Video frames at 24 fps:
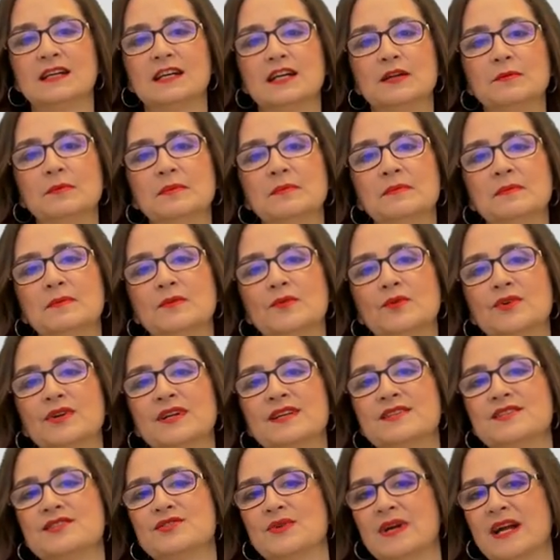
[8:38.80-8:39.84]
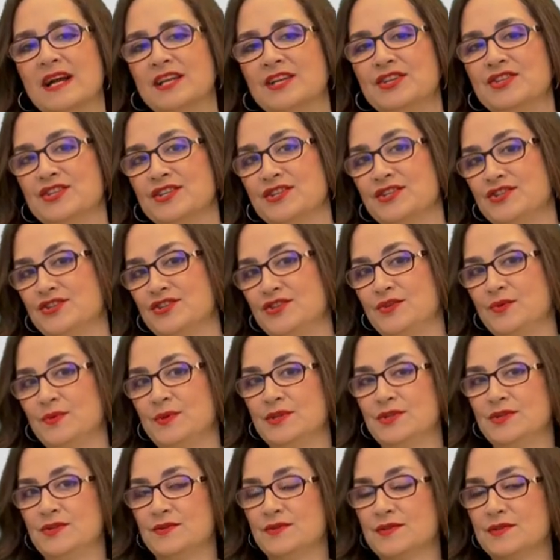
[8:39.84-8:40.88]
come more strategies to
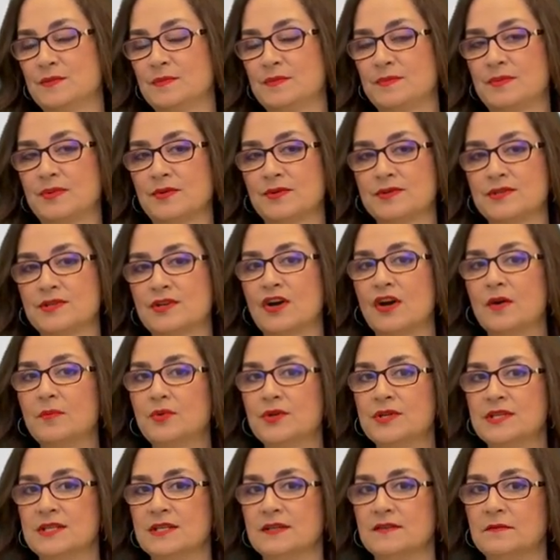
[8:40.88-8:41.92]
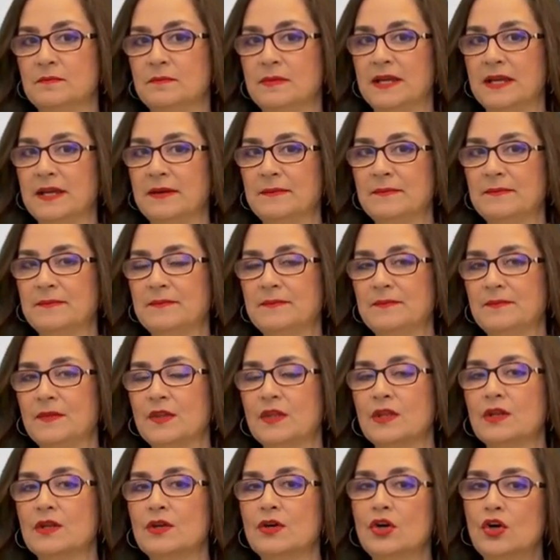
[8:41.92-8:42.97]
reduce post-operative pain.
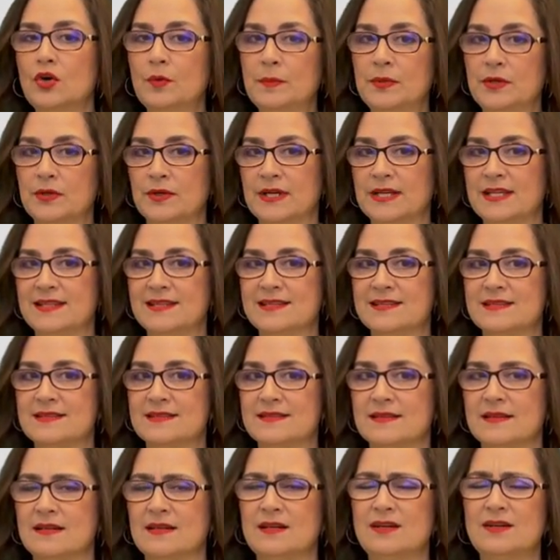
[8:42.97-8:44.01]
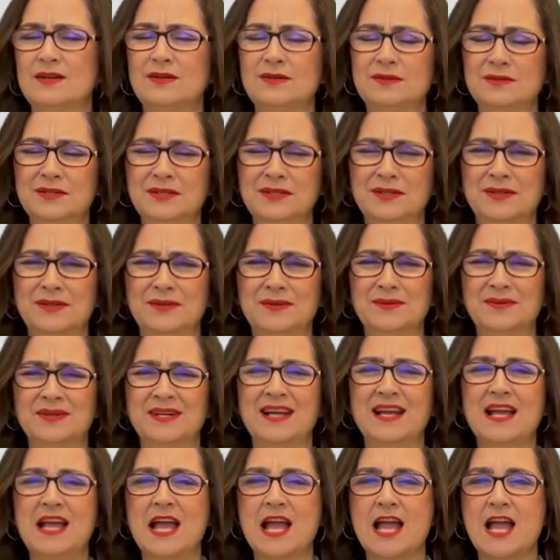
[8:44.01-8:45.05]
Opioids. Oh no!
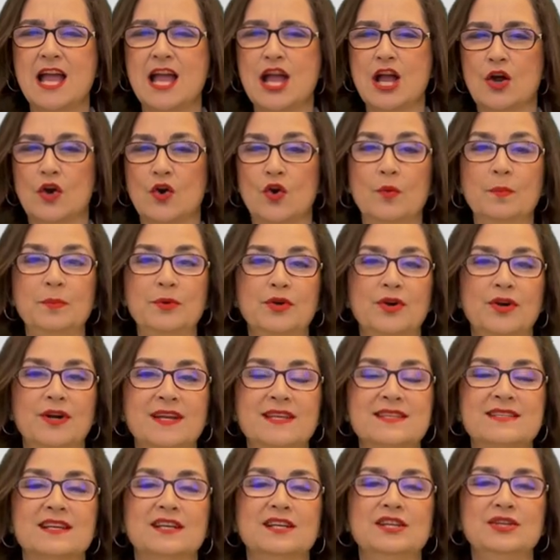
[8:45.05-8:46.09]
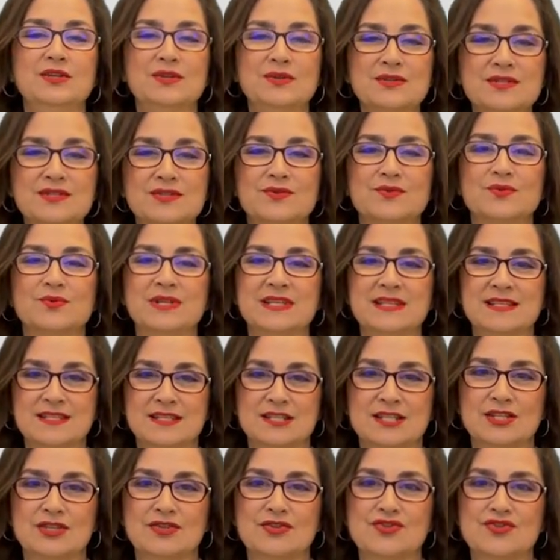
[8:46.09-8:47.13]
Opioids are used during
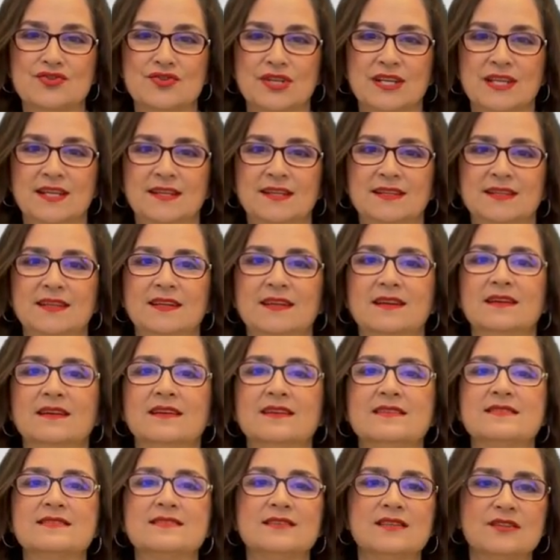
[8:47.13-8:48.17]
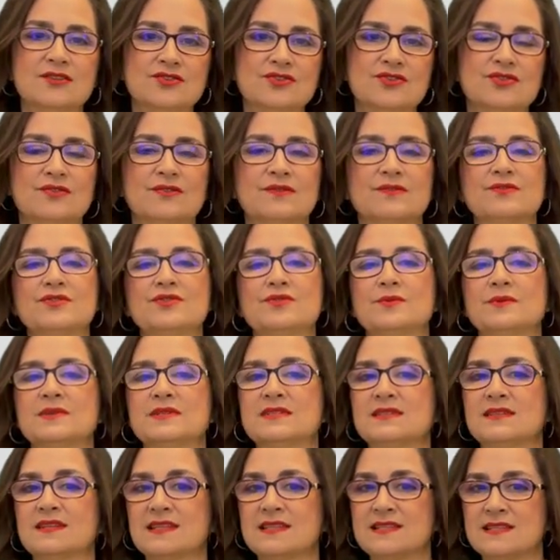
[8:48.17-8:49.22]
surgery. They are essential to a
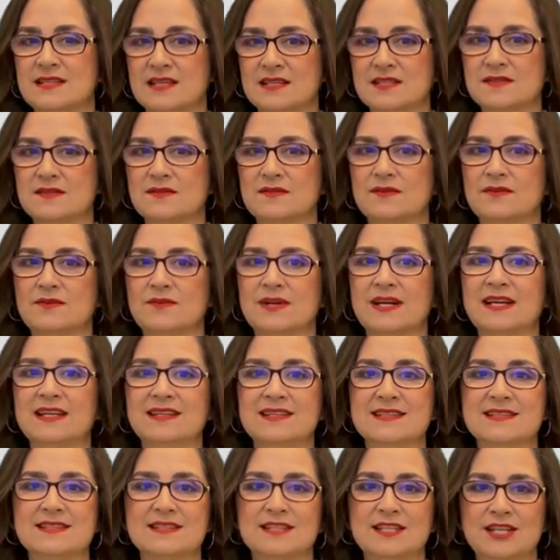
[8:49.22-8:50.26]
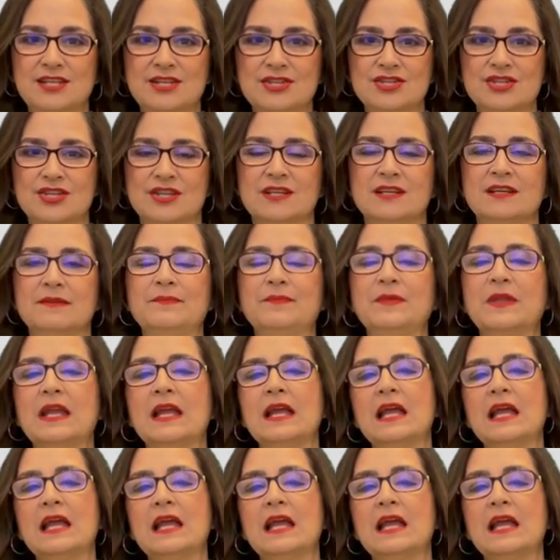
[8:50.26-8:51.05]
successful anesthesia.